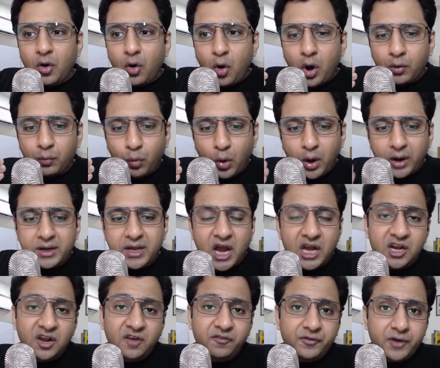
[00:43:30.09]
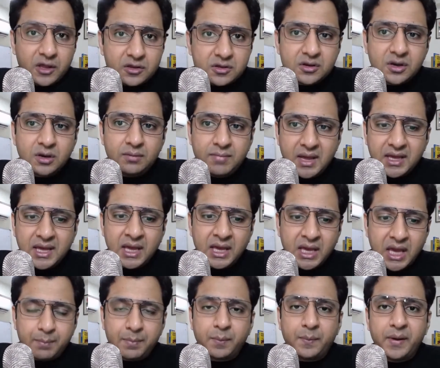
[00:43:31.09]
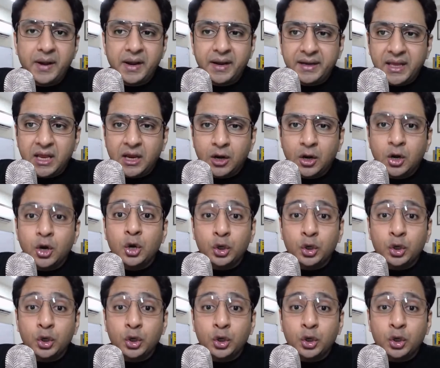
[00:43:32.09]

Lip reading: or what kind of decision making capability